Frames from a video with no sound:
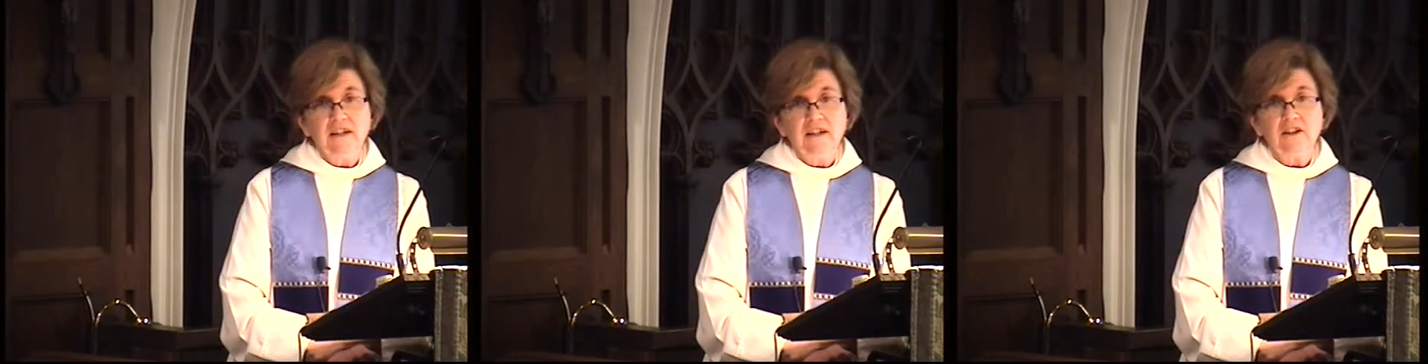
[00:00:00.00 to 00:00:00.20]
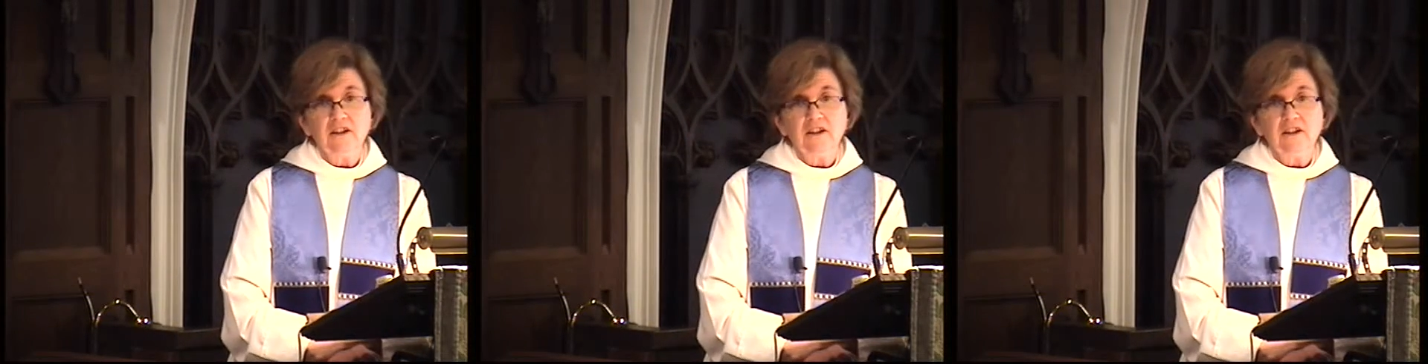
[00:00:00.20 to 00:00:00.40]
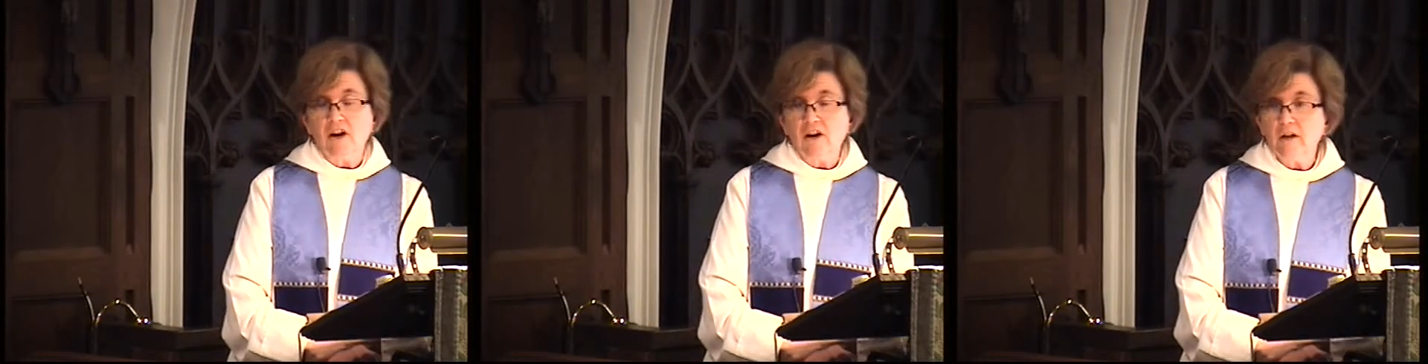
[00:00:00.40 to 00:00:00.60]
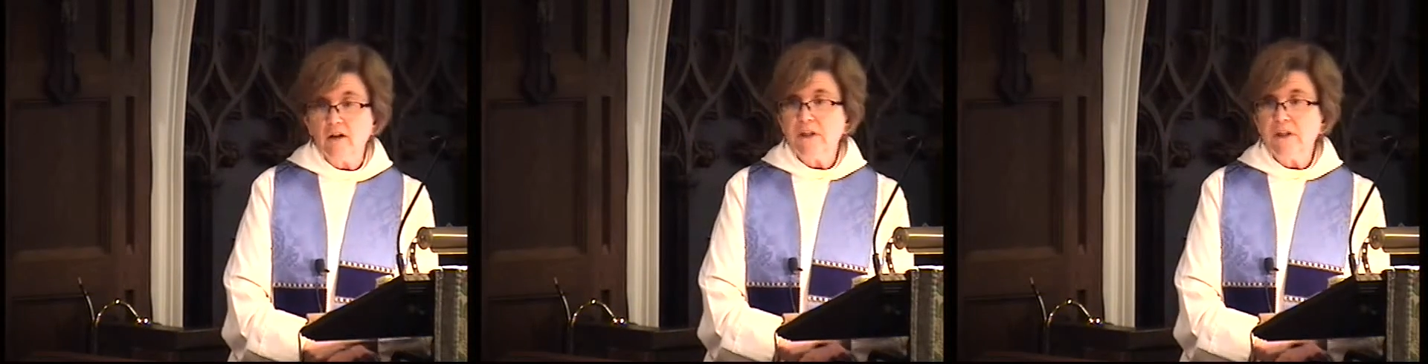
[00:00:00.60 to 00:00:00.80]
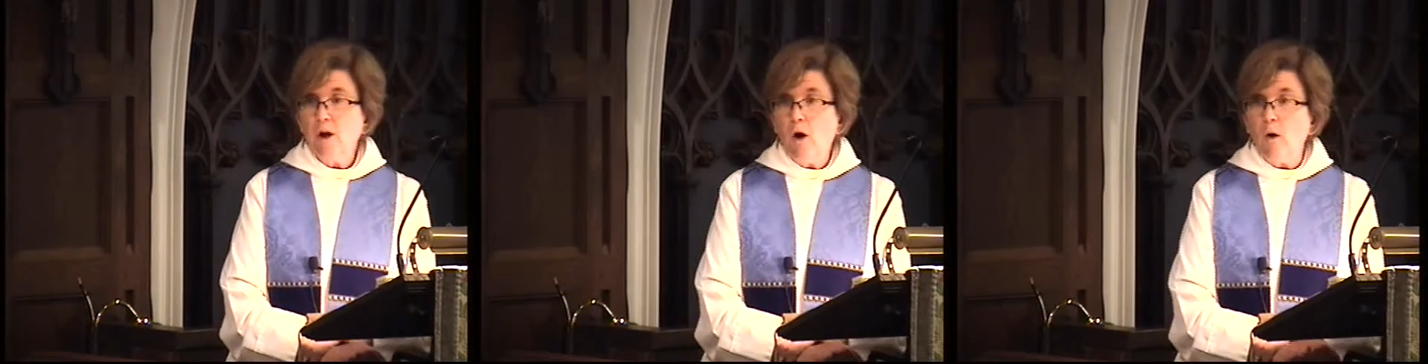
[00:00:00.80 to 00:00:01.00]
or are
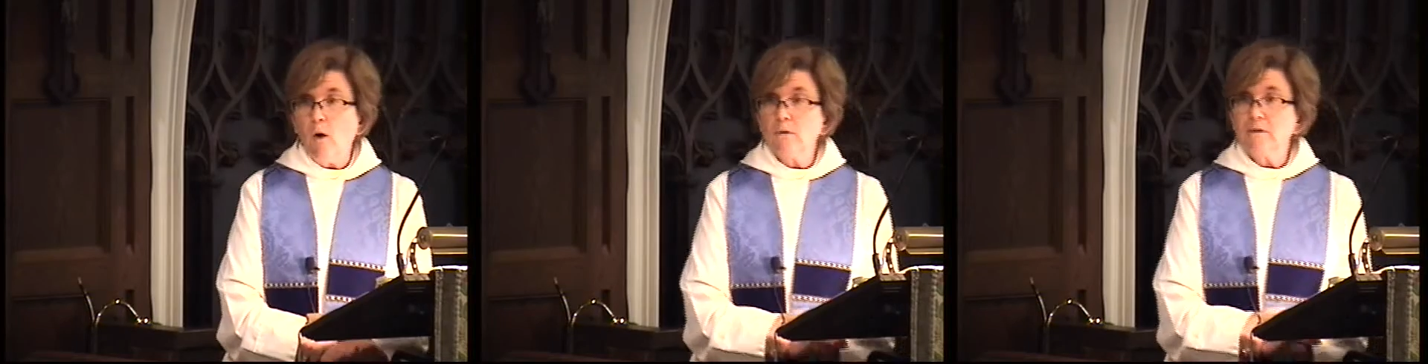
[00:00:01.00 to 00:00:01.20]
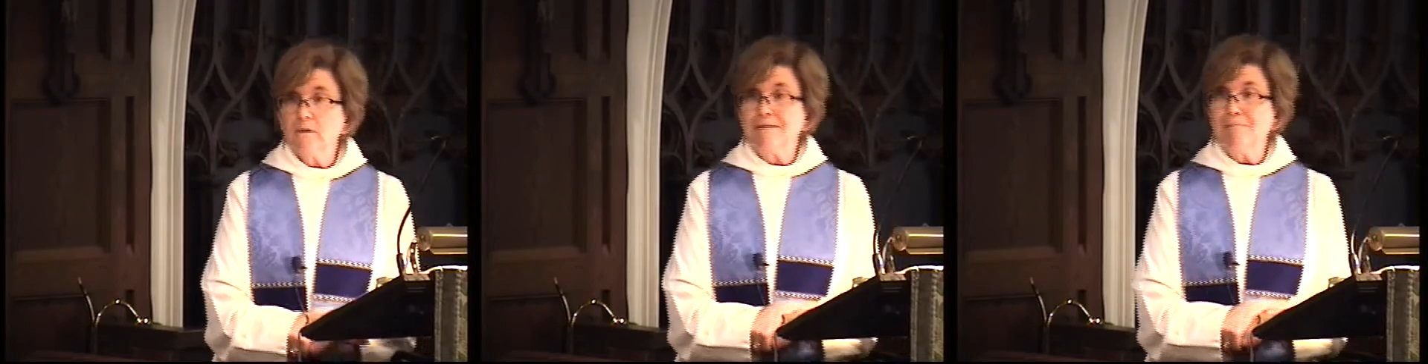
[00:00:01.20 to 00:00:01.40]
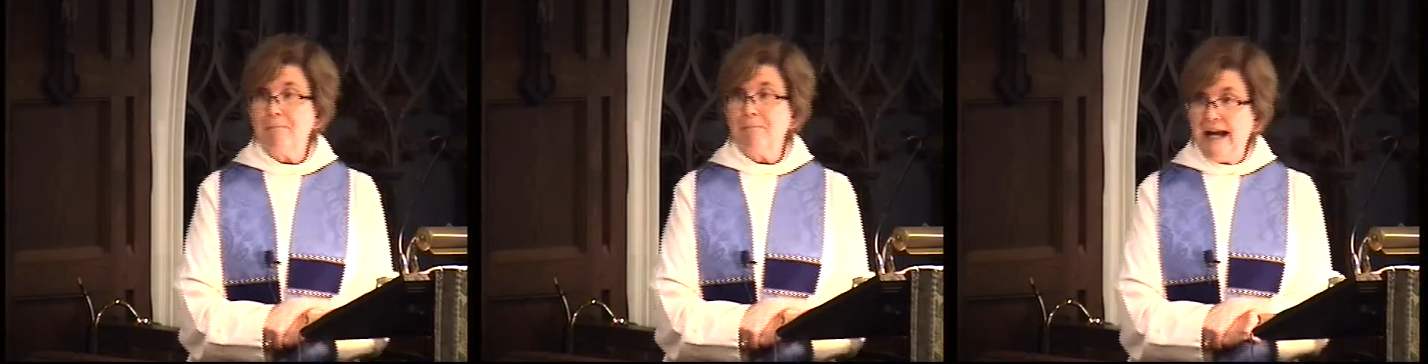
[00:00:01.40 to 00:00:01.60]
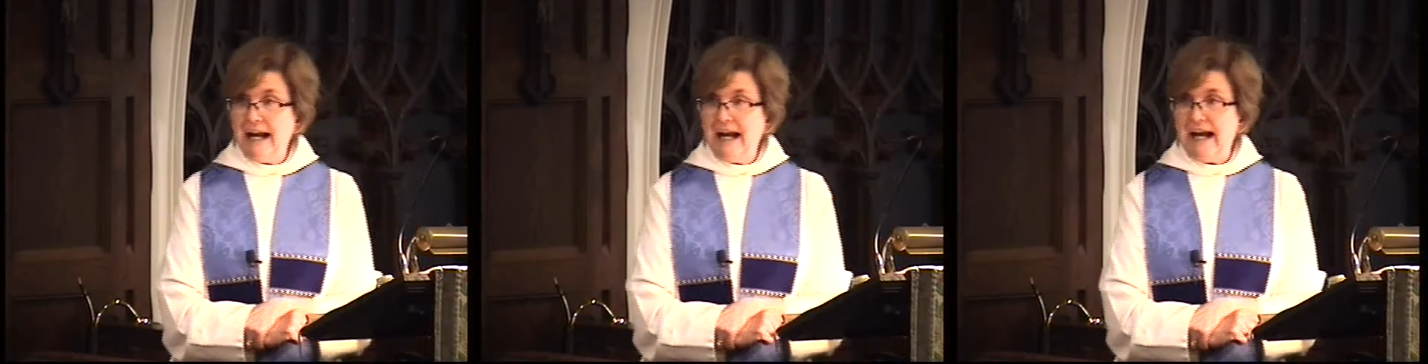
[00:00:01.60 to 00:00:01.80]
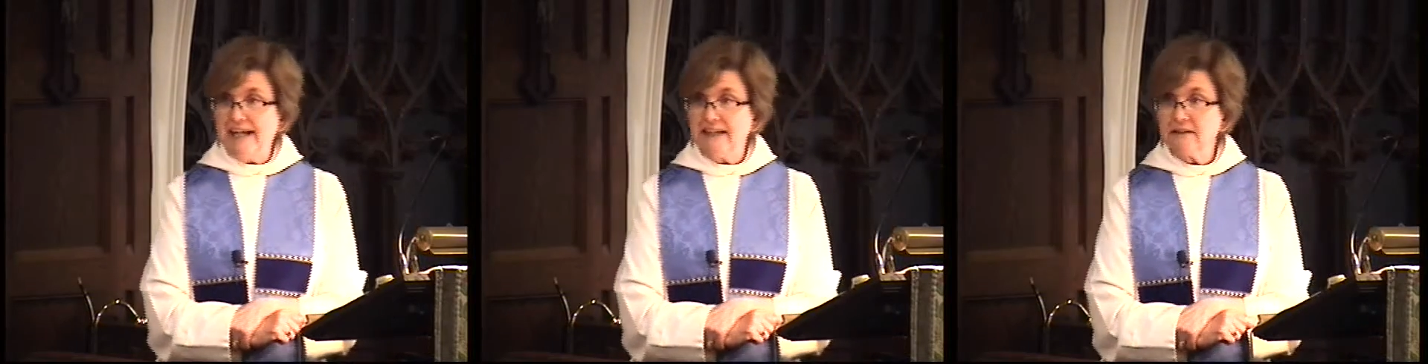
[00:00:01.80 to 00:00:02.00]
we holding
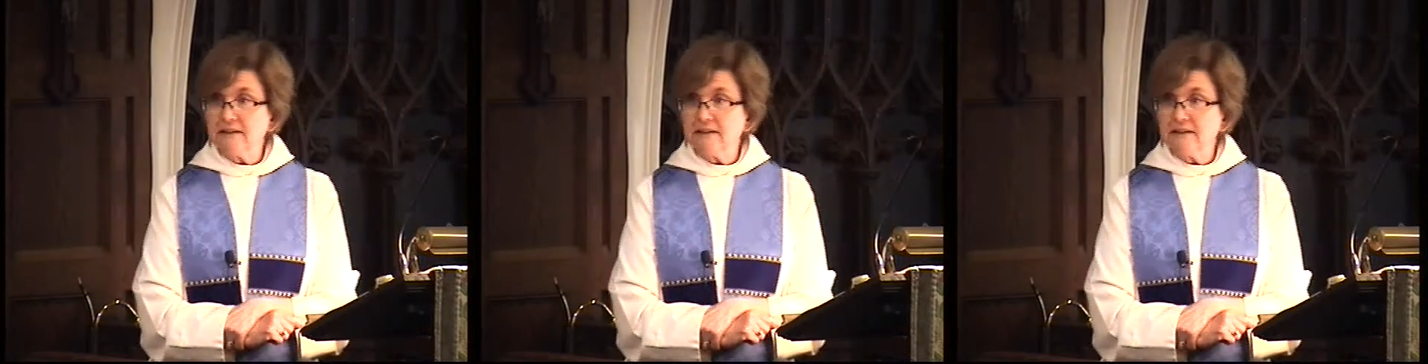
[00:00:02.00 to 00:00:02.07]
back?